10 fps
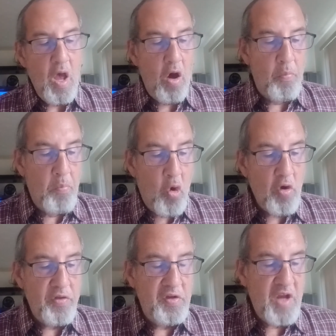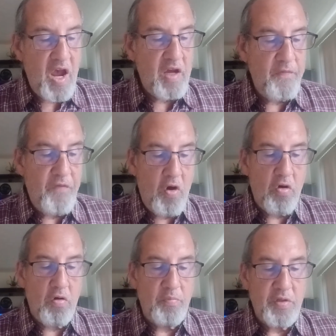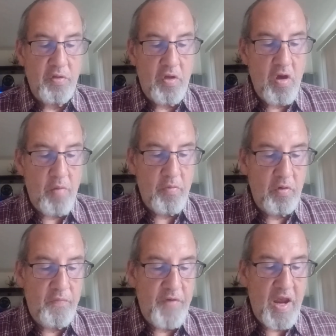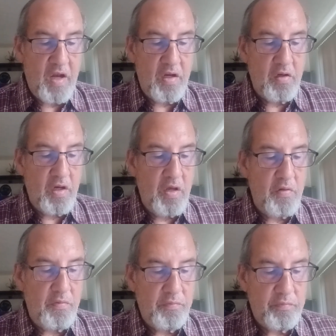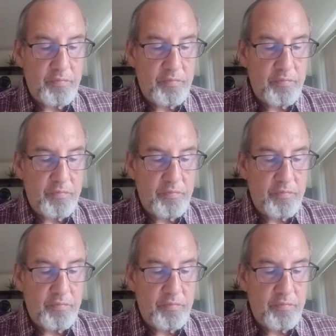on more than 90 farms in the Cumberland Valley alone.